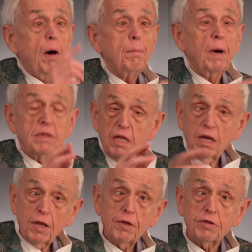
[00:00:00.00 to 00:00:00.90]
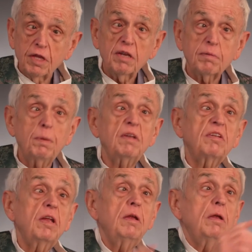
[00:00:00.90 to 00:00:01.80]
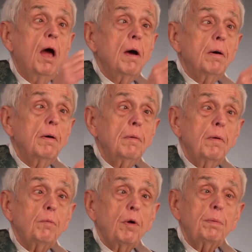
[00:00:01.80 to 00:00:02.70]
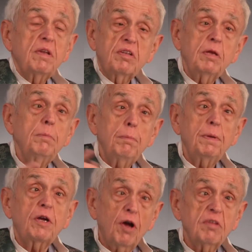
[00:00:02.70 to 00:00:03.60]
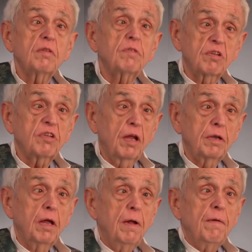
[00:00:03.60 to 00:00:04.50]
but that other things will be seen because of the sun.